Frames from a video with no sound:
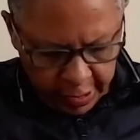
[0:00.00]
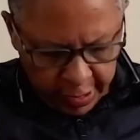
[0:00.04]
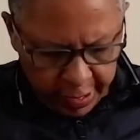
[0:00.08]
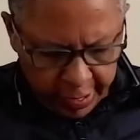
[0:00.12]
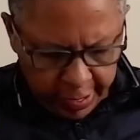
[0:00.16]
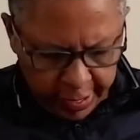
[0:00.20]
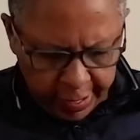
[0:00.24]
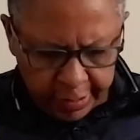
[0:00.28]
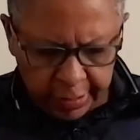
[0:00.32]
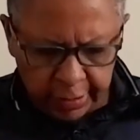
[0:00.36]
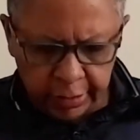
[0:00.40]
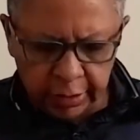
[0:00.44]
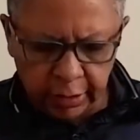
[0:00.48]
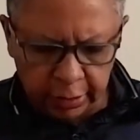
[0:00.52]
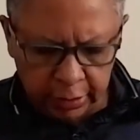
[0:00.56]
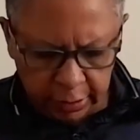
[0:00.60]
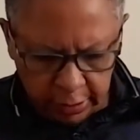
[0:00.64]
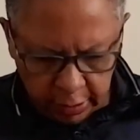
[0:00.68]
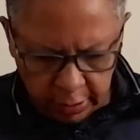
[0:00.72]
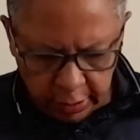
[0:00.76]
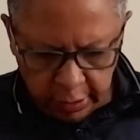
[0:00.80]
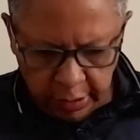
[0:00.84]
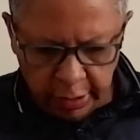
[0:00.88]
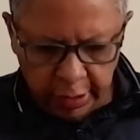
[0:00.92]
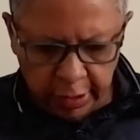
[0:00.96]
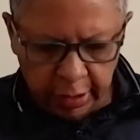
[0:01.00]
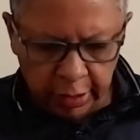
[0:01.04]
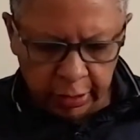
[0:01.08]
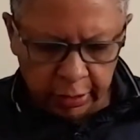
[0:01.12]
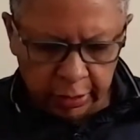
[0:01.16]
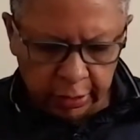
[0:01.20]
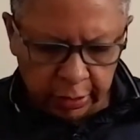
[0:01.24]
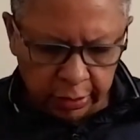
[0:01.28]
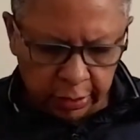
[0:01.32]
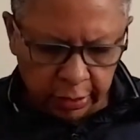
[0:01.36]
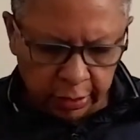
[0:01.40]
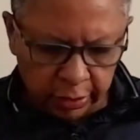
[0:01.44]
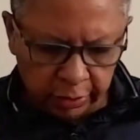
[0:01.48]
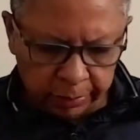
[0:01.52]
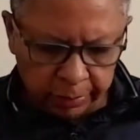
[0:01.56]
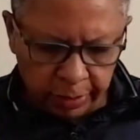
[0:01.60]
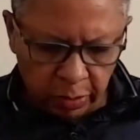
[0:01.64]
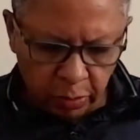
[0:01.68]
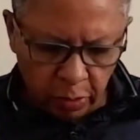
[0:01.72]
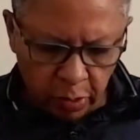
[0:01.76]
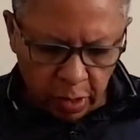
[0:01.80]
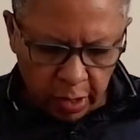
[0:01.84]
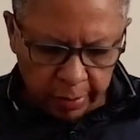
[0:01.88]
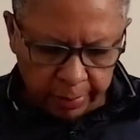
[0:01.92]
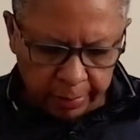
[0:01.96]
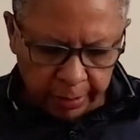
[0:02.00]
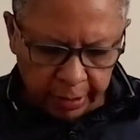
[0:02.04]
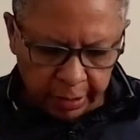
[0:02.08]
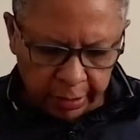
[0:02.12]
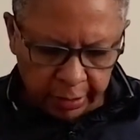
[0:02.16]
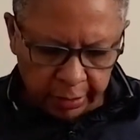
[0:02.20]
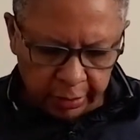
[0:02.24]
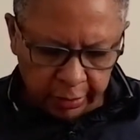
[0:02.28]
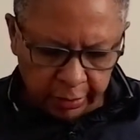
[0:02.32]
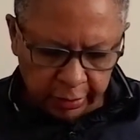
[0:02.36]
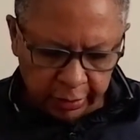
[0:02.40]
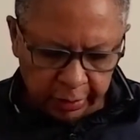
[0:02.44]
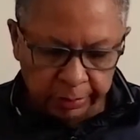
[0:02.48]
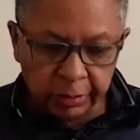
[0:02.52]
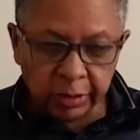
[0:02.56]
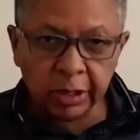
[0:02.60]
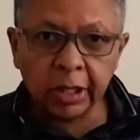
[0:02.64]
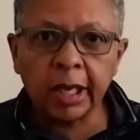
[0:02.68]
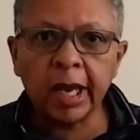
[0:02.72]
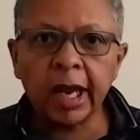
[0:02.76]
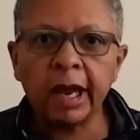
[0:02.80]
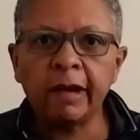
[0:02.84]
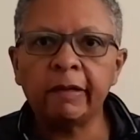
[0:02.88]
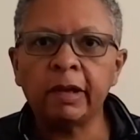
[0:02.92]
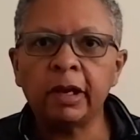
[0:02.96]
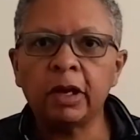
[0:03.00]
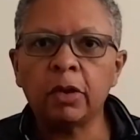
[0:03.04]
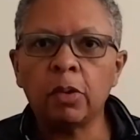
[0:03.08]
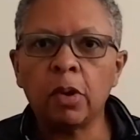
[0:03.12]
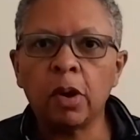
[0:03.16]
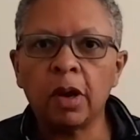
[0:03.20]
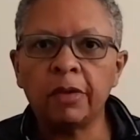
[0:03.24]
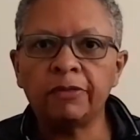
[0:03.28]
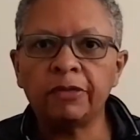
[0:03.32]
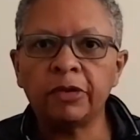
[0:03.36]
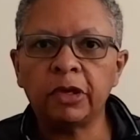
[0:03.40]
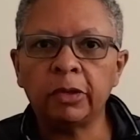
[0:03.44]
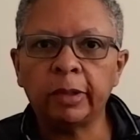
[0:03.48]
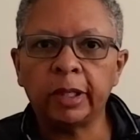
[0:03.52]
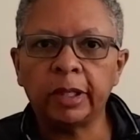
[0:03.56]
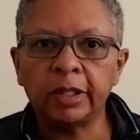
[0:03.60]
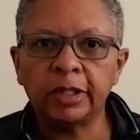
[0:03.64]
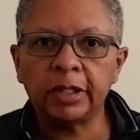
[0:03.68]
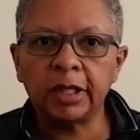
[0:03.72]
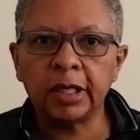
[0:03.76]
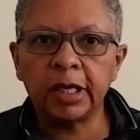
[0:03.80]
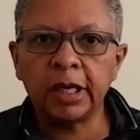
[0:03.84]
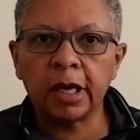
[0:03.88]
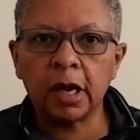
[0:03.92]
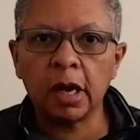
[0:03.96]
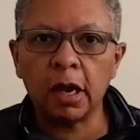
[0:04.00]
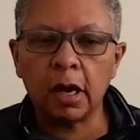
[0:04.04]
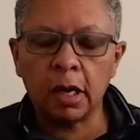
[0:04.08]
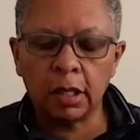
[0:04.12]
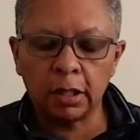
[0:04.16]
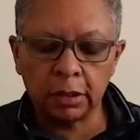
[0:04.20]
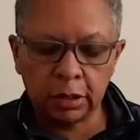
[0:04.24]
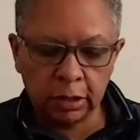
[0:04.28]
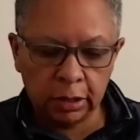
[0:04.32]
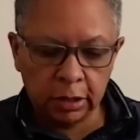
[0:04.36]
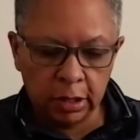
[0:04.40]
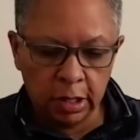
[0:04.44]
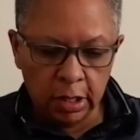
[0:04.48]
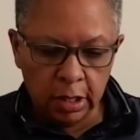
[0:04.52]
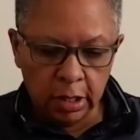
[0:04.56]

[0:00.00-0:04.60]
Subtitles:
And don't ask me why, but I seem to carry quite a few SD cards.